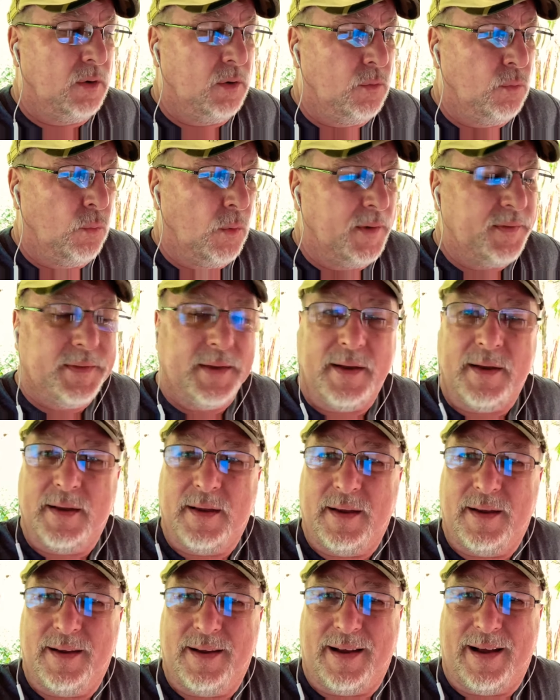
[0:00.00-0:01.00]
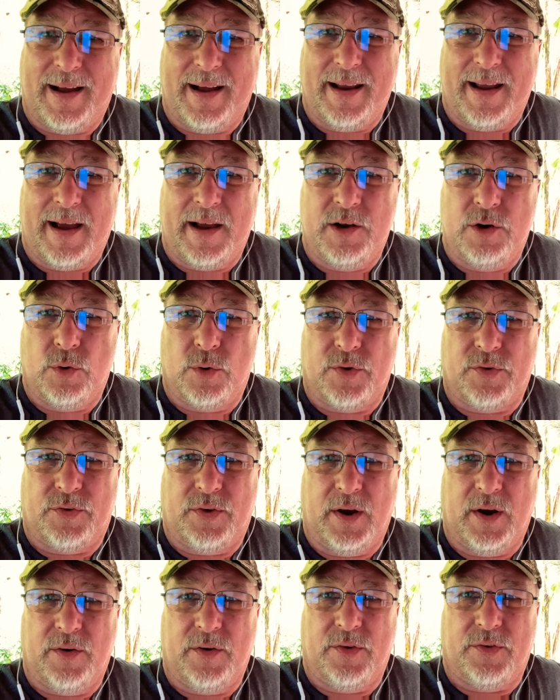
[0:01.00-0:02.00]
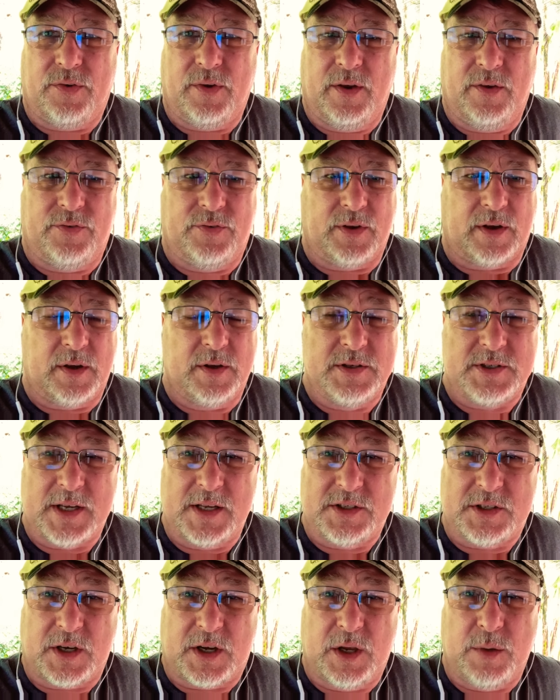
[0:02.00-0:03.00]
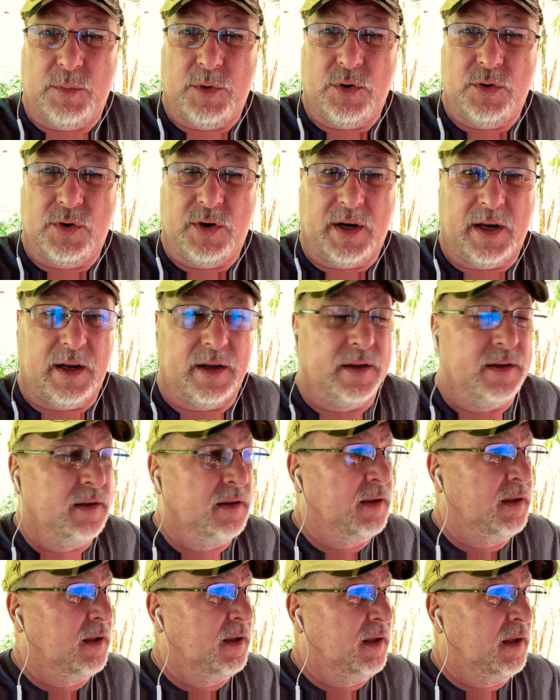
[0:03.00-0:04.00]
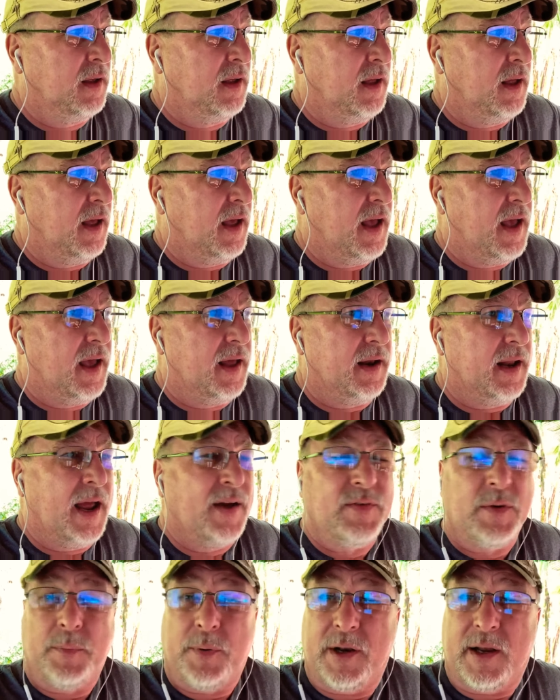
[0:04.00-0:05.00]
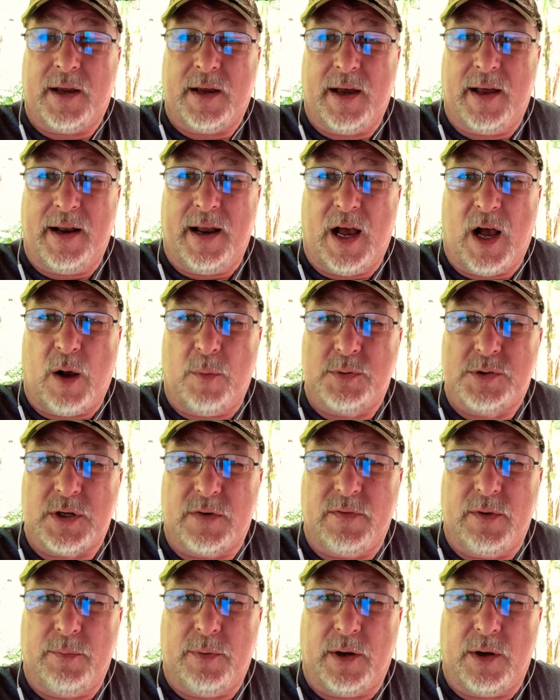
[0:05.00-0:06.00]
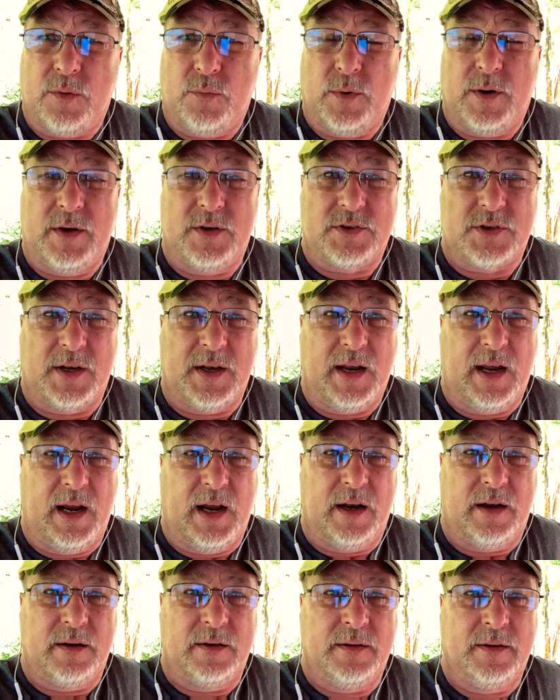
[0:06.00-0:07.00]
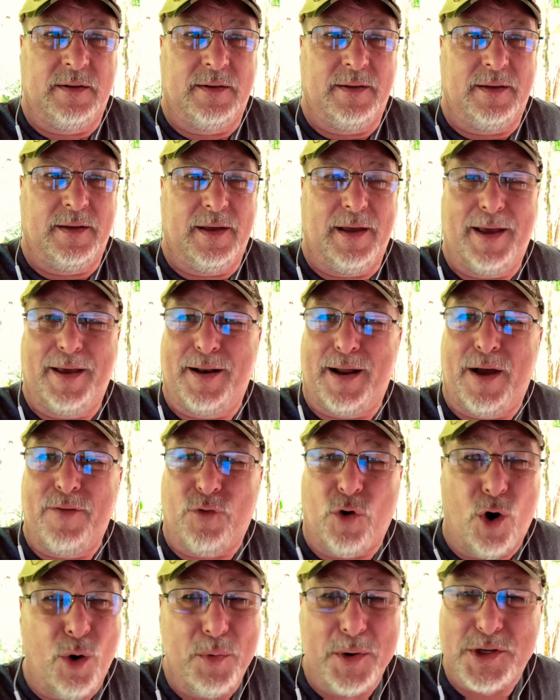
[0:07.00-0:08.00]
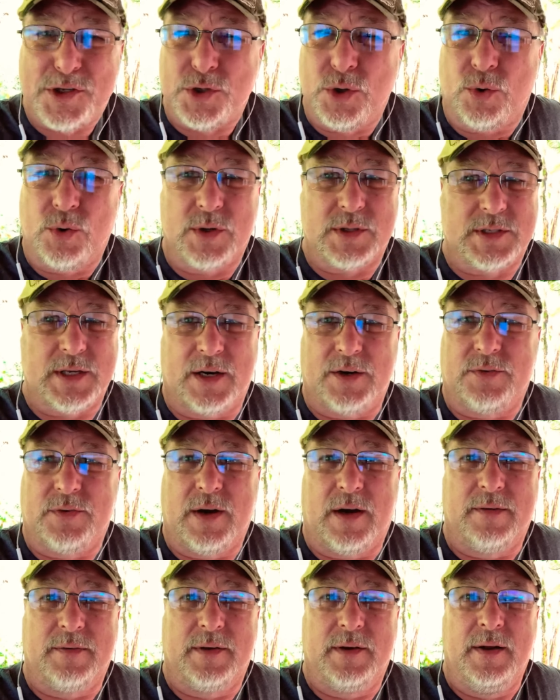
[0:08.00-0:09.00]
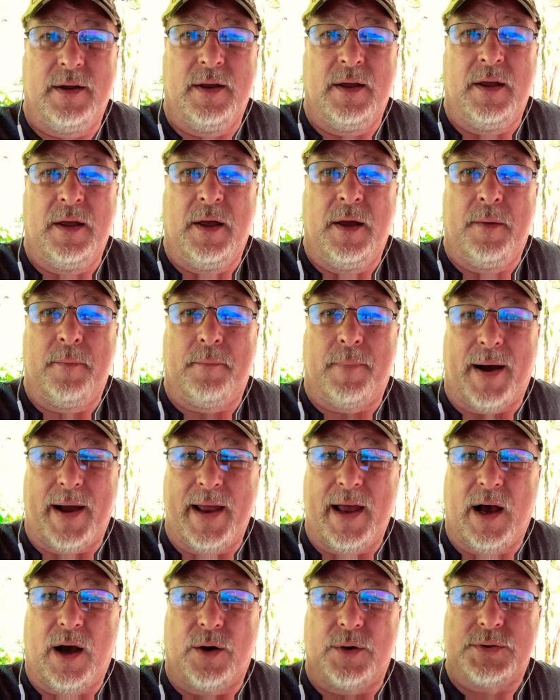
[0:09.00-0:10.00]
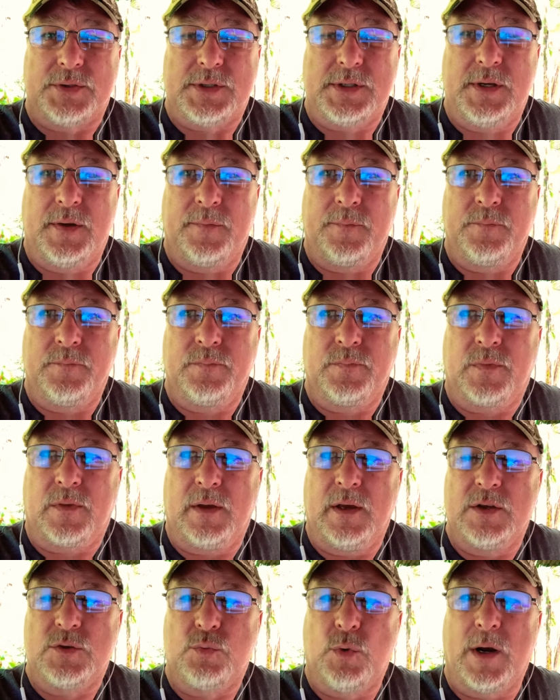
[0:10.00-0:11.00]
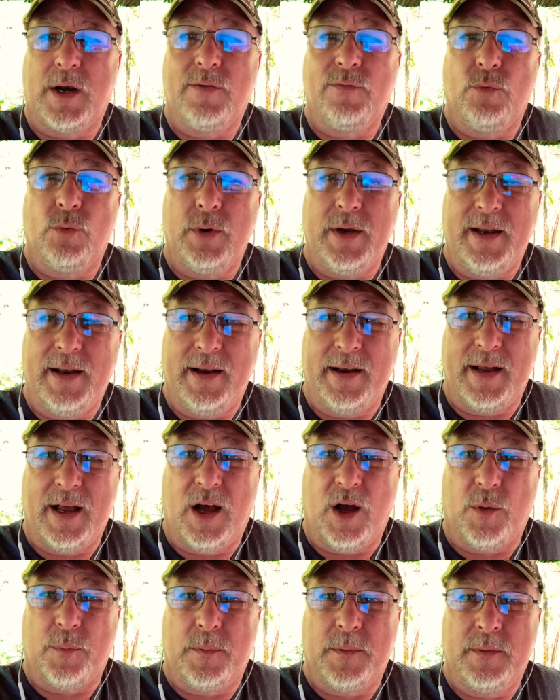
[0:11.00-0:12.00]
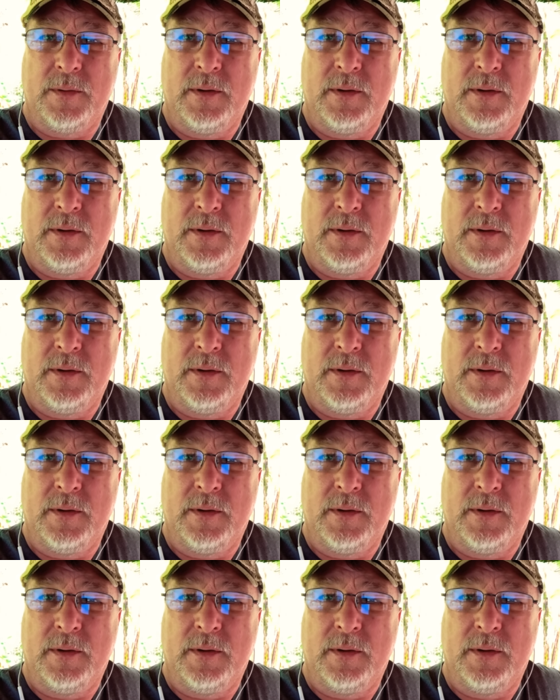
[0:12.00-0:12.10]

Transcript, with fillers: one thing I, I notice here is is the sense of community, and everybody kind of helps everybody when there's a need, and I've always noticed that around my house is whenever we need help